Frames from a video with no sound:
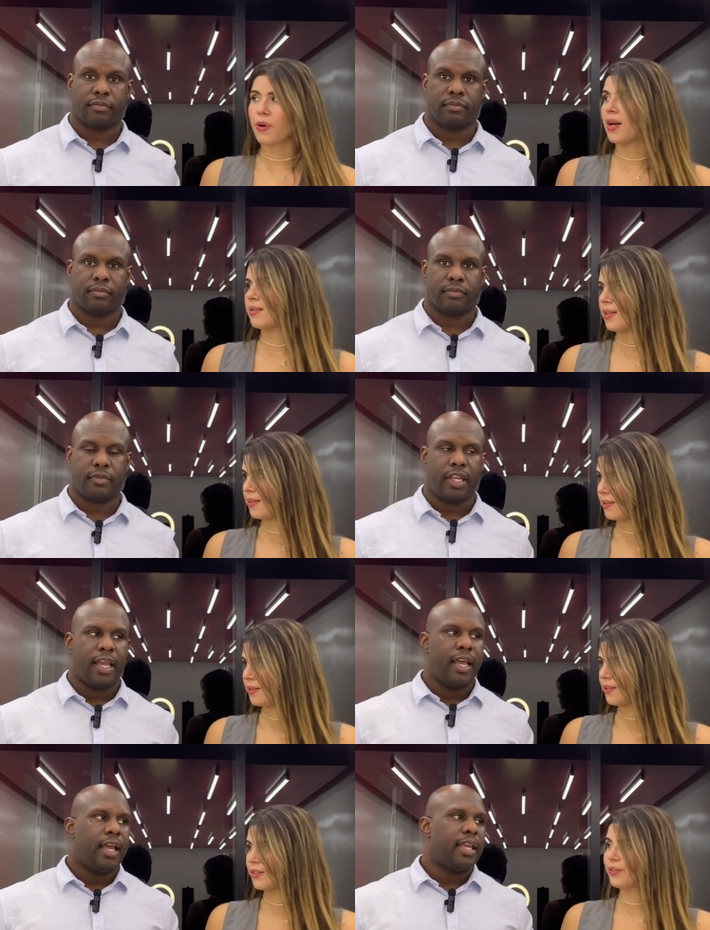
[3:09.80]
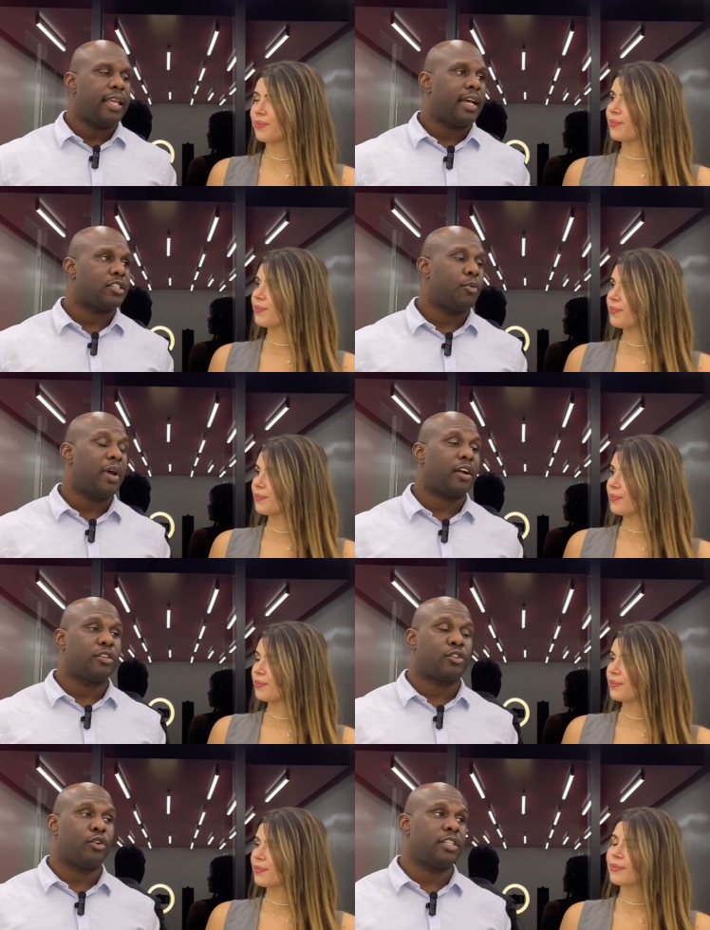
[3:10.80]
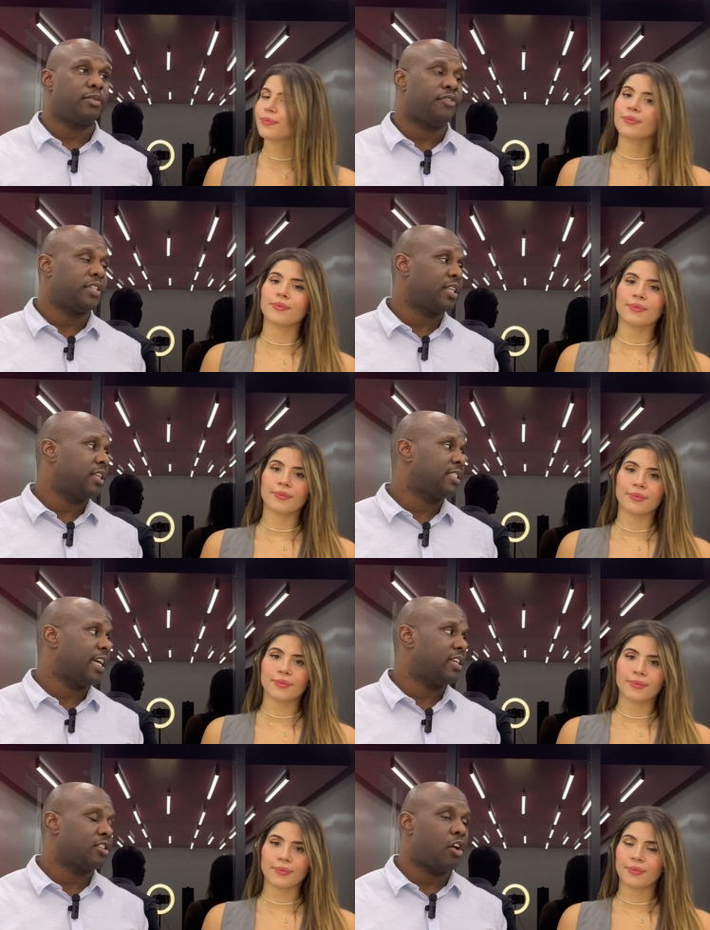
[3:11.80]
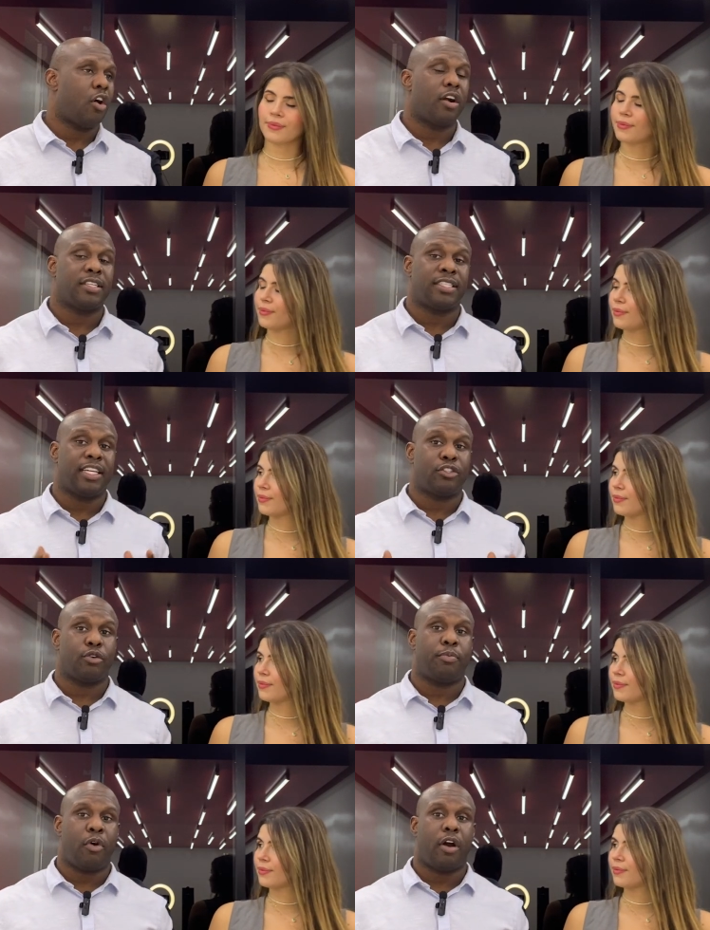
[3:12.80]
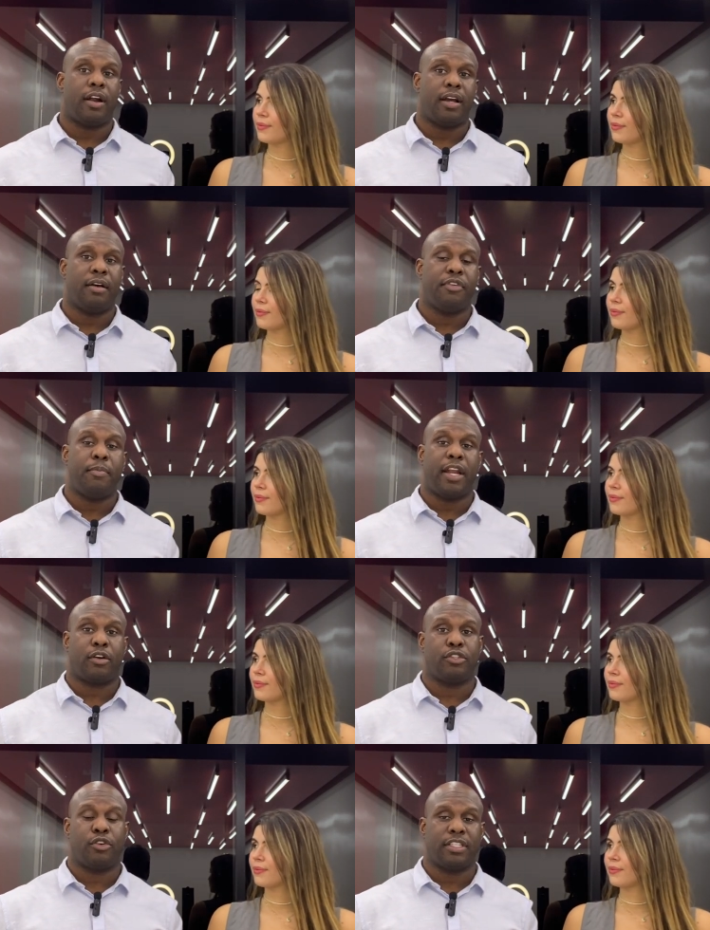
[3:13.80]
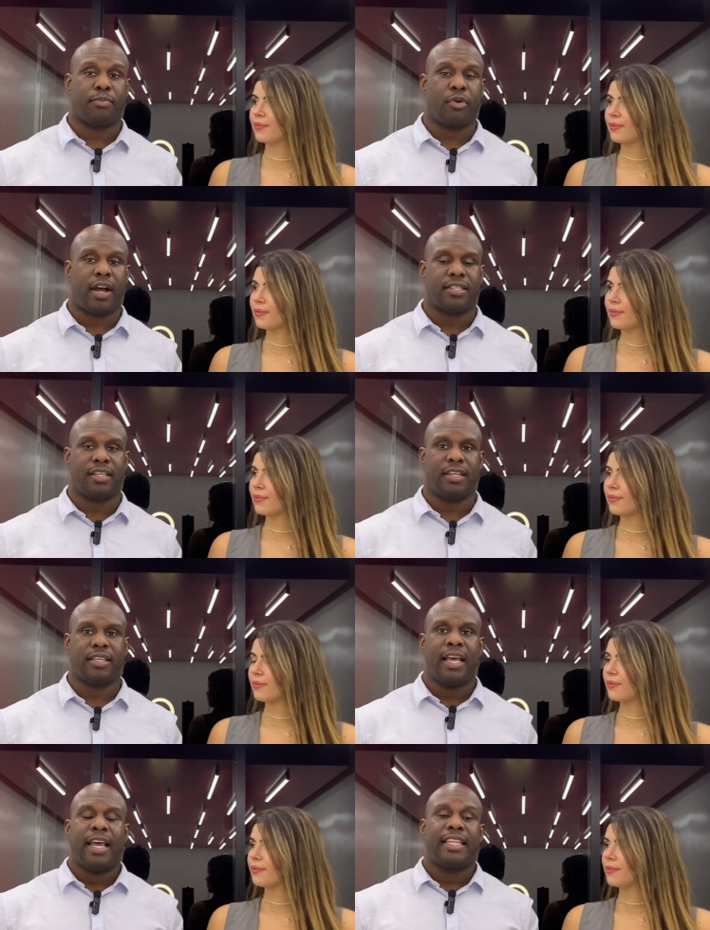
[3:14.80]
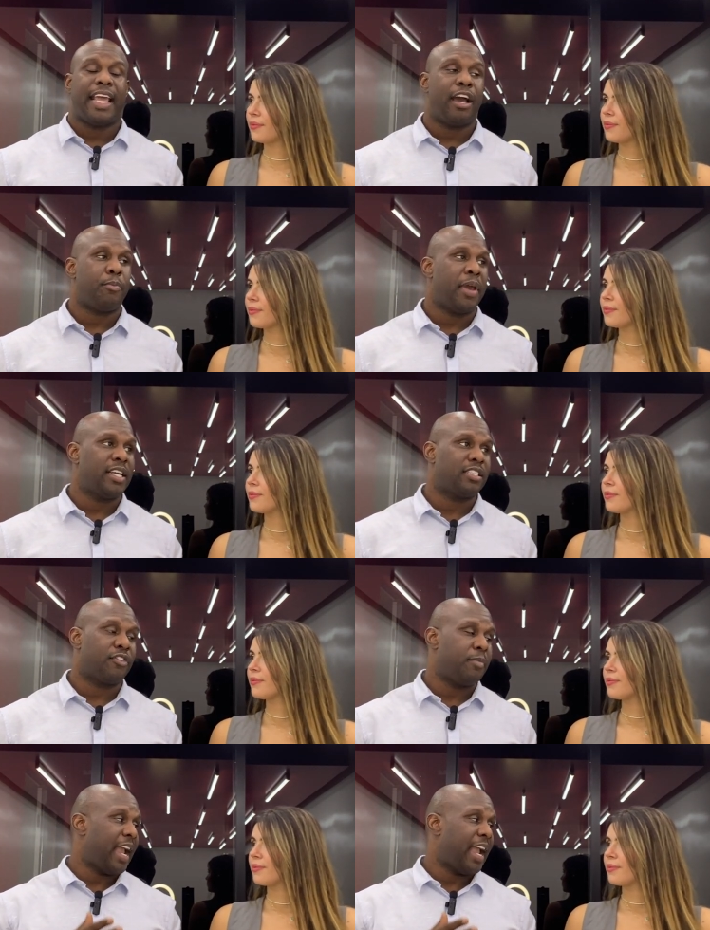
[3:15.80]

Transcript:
Speaker 1: process?
Speaker 2: Yeah, so medical tourism facilitators are a central part of the medical tourism process. They help patients from